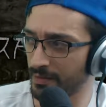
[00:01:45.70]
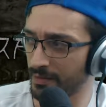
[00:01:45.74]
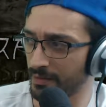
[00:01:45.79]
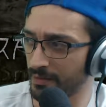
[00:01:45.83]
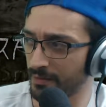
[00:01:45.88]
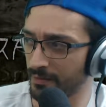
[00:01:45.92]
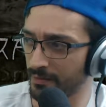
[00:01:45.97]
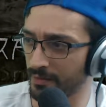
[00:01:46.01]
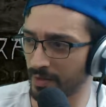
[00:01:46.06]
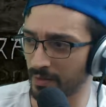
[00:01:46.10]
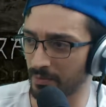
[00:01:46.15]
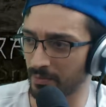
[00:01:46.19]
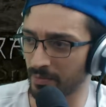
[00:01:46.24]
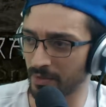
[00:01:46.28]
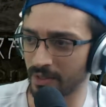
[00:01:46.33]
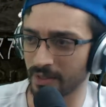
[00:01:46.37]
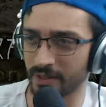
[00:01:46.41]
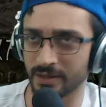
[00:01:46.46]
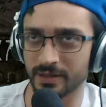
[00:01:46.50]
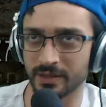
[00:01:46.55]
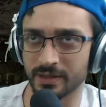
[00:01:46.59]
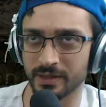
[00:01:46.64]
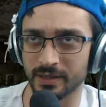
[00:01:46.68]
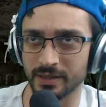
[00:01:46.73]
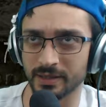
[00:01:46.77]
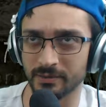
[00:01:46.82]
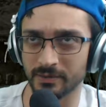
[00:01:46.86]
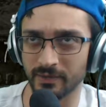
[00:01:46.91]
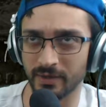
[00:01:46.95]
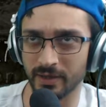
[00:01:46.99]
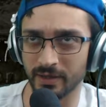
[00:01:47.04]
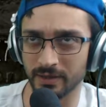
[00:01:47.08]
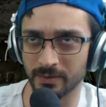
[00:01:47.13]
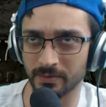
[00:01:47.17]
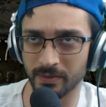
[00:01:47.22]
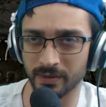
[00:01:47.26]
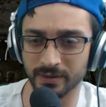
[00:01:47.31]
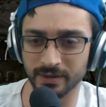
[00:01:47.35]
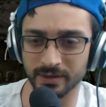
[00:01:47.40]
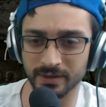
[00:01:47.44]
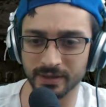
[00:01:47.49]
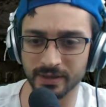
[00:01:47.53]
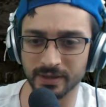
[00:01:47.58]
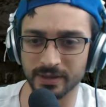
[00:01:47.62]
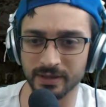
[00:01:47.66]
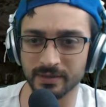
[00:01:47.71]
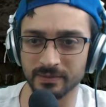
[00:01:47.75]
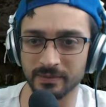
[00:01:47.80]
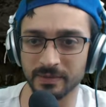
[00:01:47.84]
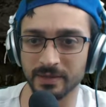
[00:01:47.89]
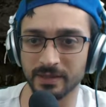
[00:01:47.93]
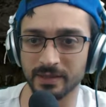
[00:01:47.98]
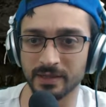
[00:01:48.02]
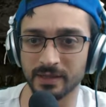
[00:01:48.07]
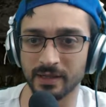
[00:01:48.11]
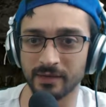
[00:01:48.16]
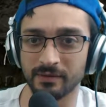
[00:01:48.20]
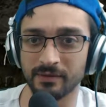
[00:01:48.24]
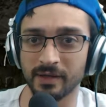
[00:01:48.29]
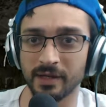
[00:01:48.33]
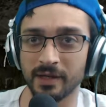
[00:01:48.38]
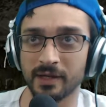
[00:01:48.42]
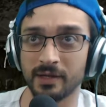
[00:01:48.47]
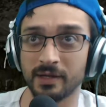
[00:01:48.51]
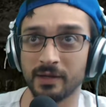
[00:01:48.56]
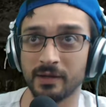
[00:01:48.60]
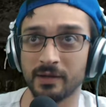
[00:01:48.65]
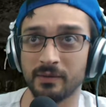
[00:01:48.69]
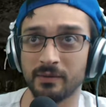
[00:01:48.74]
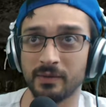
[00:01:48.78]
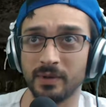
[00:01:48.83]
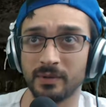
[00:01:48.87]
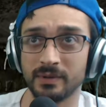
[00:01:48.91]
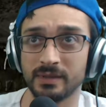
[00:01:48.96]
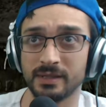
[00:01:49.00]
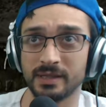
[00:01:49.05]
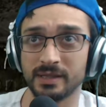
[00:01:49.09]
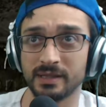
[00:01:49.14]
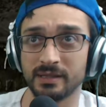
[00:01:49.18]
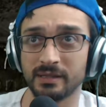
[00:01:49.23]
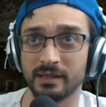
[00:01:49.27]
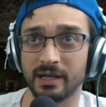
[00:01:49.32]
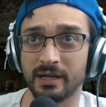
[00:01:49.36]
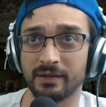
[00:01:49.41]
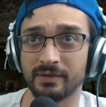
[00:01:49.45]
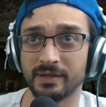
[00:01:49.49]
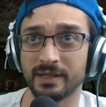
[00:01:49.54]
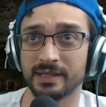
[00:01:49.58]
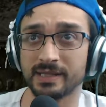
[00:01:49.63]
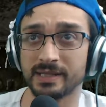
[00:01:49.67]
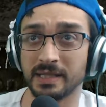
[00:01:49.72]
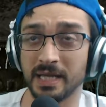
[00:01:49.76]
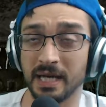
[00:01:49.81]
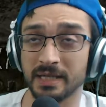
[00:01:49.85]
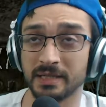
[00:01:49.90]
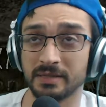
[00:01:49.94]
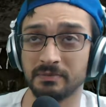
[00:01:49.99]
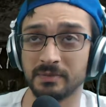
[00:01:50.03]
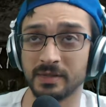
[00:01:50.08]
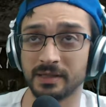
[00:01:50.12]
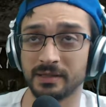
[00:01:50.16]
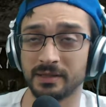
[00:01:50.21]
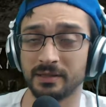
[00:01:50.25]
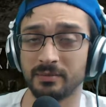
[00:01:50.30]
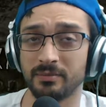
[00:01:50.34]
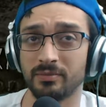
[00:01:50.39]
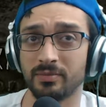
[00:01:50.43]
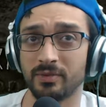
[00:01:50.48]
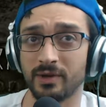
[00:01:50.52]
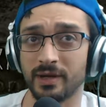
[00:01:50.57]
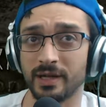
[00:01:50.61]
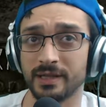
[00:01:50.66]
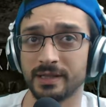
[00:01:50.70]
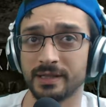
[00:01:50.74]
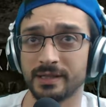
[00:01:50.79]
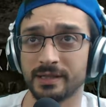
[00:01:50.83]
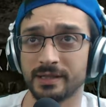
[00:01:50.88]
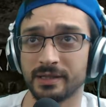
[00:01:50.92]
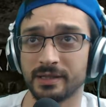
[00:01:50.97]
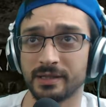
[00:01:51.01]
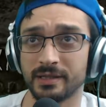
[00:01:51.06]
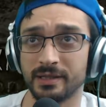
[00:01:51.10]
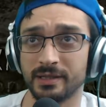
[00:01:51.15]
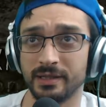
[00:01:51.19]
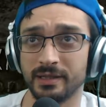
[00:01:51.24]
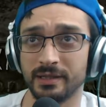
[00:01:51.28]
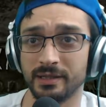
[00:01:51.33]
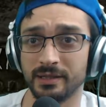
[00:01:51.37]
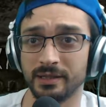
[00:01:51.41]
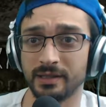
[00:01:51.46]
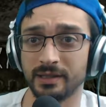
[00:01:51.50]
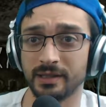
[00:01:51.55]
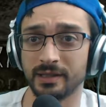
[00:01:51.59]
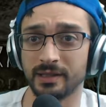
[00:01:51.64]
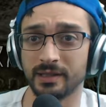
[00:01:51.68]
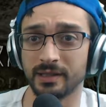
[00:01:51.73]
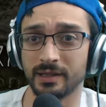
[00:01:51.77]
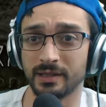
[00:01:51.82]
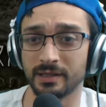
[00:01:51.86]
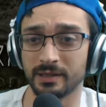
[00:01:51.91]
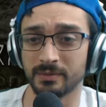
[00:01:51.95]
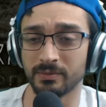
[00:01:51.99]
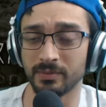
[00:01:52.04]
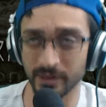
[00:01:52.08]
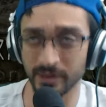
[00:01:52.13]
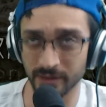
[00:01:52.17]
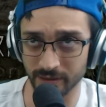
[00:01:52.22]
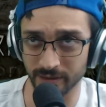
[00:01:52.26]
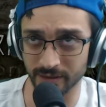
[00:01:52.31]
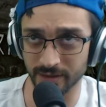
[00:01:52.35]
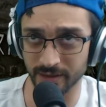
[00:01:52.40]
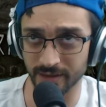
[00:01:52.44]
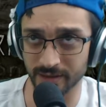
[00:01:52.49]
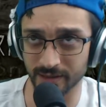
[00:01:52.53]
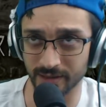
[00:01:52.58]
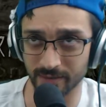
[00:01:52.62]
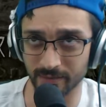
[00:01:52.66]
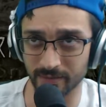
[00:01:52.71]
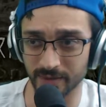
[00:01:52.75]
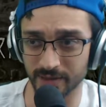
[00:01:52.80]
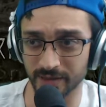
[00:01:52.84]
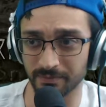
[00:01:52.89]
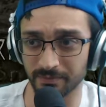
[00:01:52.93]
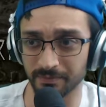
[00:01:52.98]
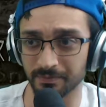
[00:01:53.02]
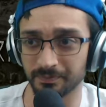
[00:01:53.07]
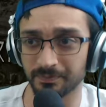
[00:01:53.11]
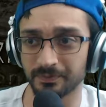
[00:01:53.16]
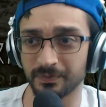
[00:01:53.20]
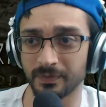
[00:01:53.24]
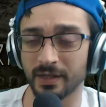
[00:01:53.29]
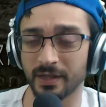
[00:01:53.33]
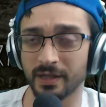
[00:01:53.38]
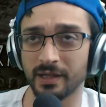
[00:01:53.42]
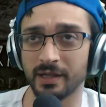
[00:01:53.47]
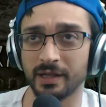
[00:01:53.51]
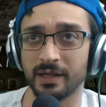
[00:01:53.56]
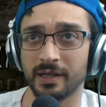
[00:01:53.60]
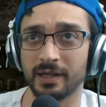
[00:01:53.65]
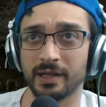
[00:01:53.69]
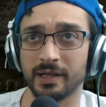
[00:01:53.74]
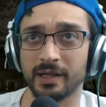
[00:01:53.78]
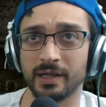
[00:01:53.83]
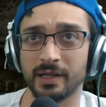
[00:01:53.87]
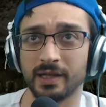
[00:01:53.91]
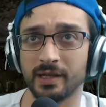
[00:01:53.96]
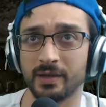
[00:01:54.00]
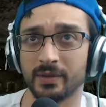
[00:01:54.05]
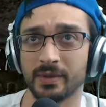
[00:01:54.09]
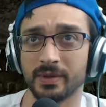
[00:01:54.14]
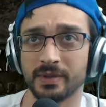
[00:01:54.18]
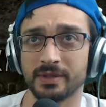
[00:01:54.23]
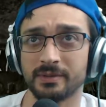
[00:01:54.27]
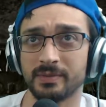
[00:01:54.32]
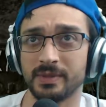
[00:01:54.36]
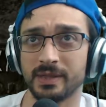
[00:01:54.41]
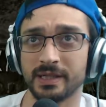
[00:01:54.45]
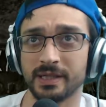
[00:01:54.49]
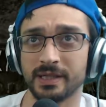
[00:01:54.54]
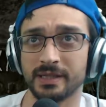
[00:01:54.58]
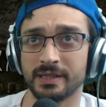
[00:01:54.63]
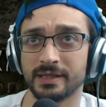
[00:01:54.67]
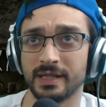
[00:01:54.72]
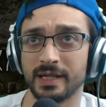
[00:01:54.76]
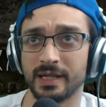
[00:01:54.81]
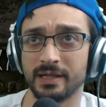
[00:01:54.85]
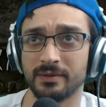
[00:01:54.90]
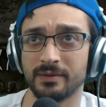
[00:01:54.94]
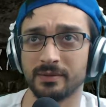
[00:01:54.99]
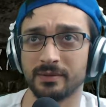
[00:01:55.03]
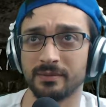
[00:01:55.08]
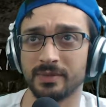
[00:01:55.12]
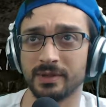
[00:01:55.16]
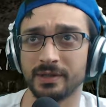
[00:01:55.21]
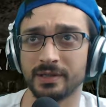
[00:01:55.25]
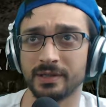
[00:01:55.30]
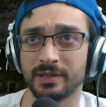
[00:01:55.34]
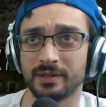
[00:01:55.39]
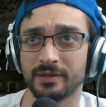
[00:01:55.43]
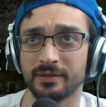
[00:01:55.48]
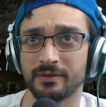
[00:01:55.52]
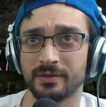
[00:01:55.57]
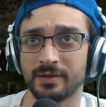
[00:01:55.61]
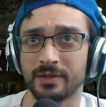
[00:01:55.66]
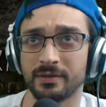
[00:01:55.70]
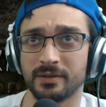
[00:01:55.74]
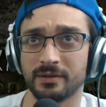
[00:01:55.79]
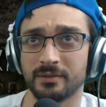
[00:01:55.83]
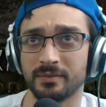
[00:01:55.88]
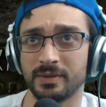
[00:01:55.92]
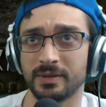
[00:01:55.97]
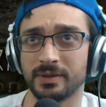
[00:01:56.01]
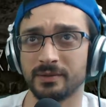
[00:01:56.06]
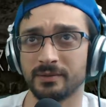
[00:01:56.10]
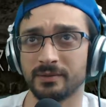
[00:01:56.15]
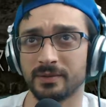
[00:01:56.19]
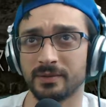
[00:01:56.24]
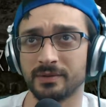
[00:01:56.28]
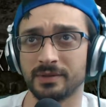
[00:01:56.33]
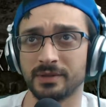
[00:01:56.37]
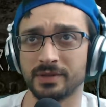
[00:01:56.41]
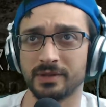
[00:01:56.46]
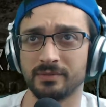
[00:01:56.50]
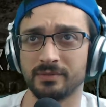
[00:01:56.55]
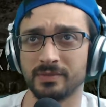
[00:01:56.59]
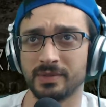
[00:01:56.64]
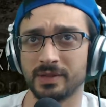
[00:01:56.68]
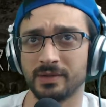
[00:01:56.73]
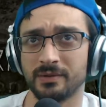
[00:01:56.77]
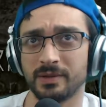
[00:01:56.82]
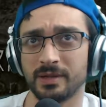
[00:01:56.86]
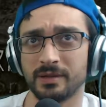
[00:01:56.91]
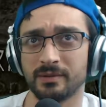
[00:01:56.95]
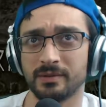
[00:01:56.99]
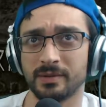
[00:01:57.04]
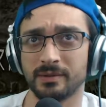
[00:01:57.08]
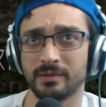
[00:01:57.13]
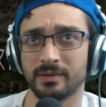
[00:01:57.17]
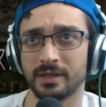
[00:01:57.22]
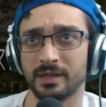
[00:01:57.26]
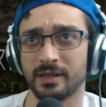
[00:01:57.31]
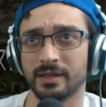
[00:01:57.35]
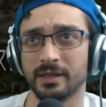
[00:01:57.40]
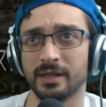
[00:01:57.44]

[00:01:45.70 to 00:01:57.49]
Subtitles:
fire protection systems, fire sprinkler systems and stuff, we would still have to seismically brace the sprinkler systems. And it wasn't because, hey, we're building on a fault and we're building where we shouldn't be, blah, blah, blah.